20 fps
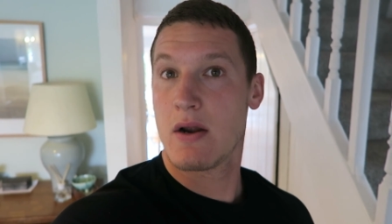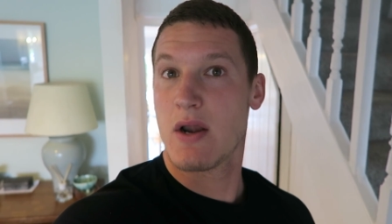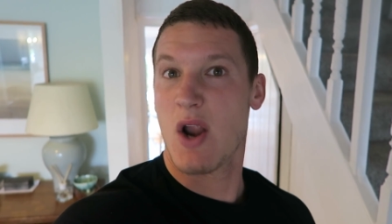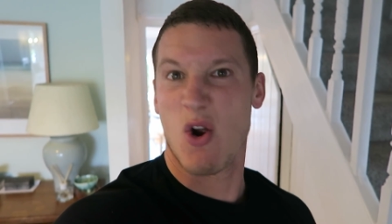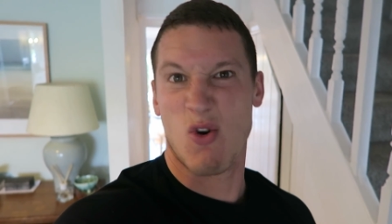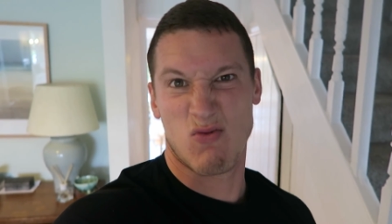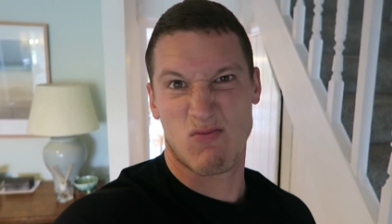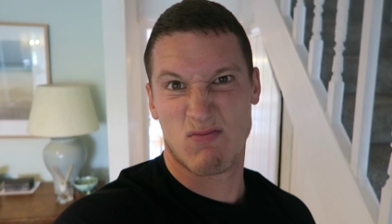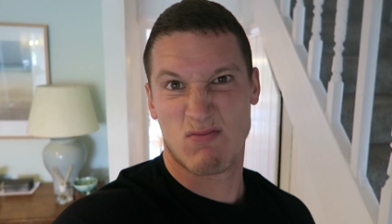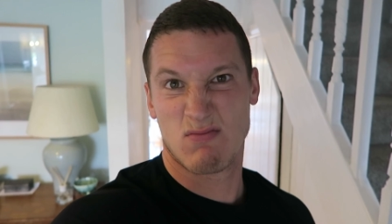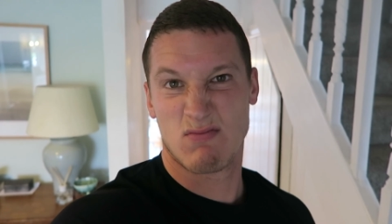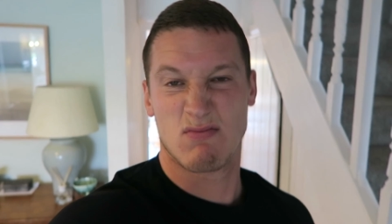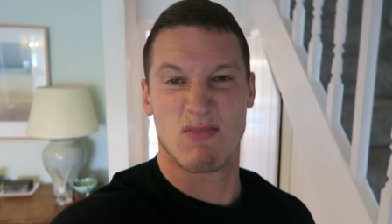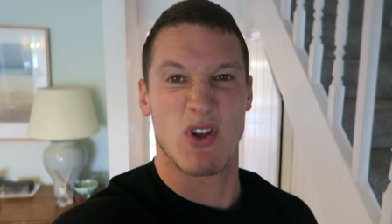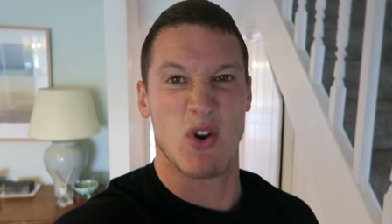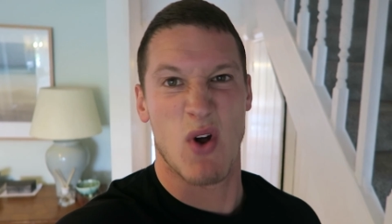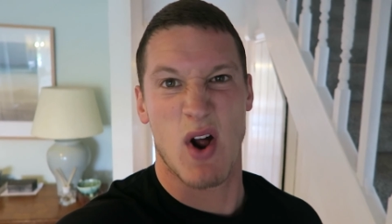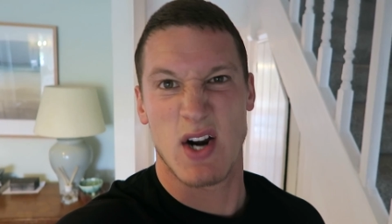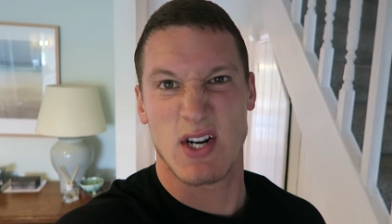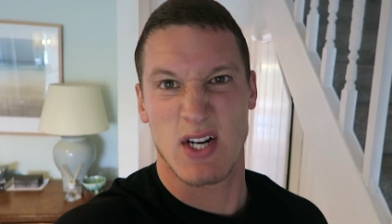no.
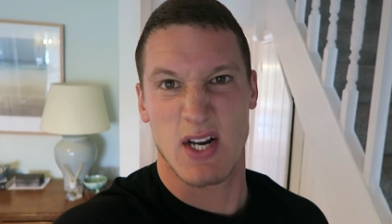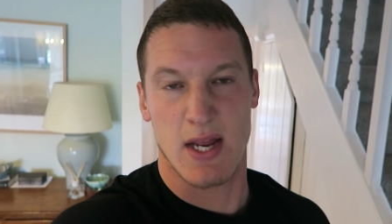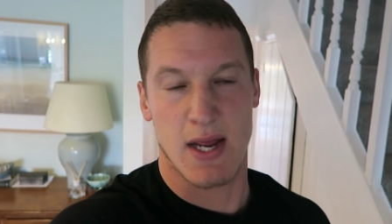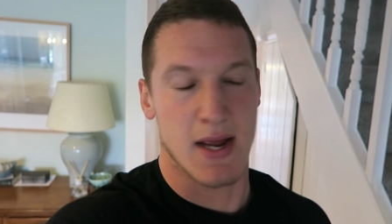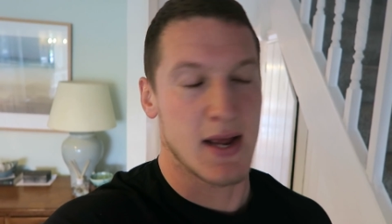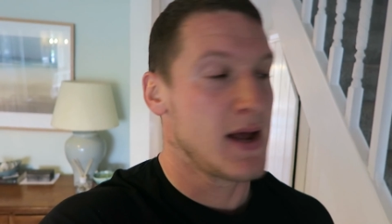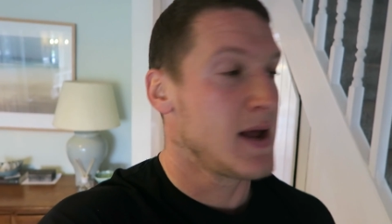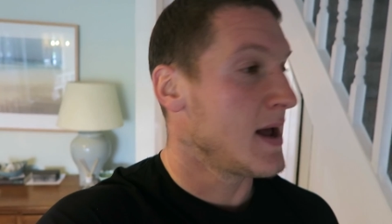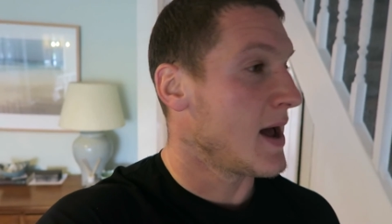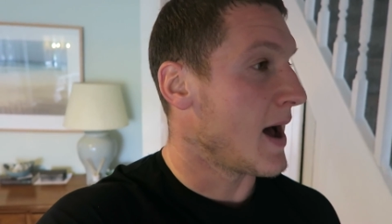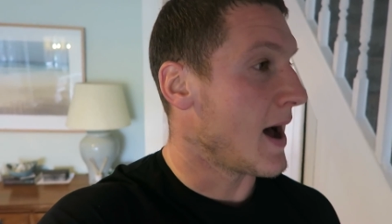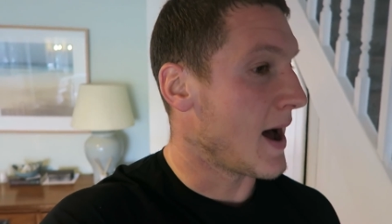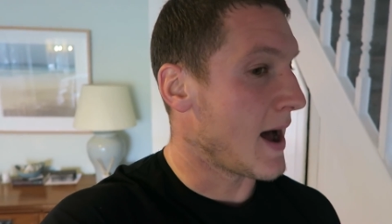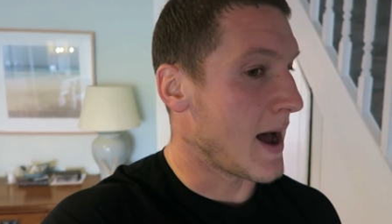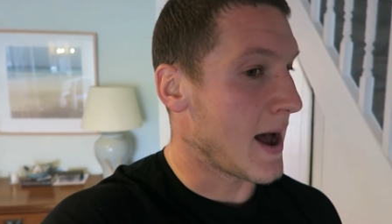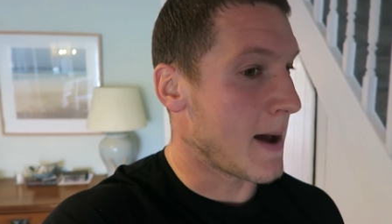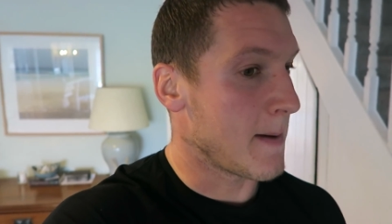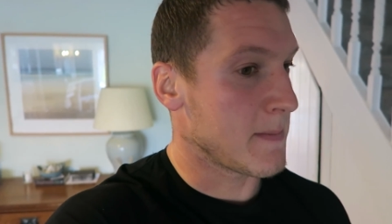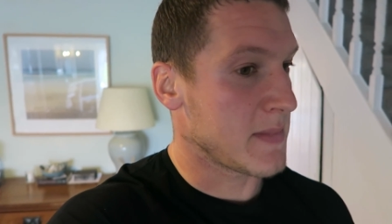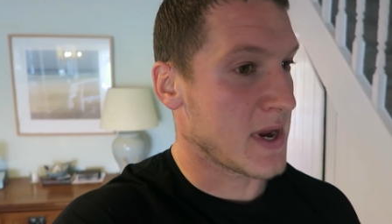They're not actually here.
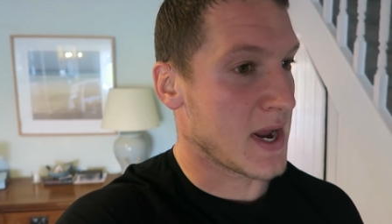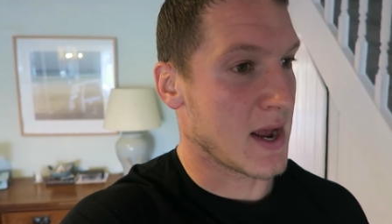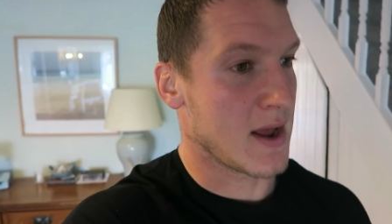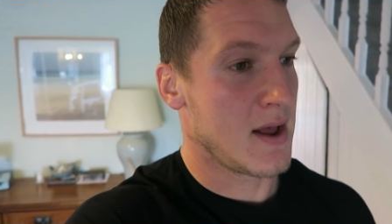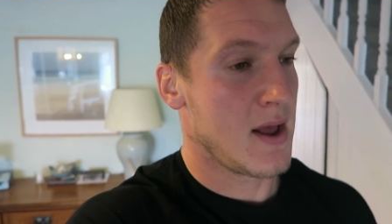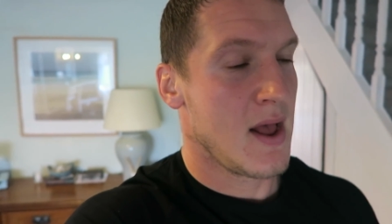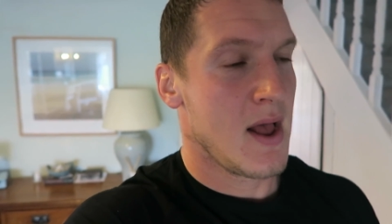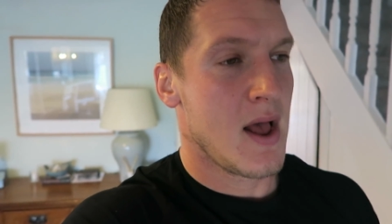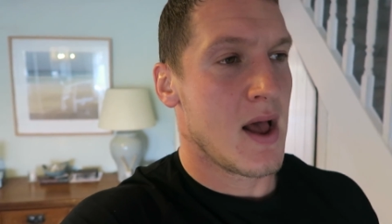Um, yeah,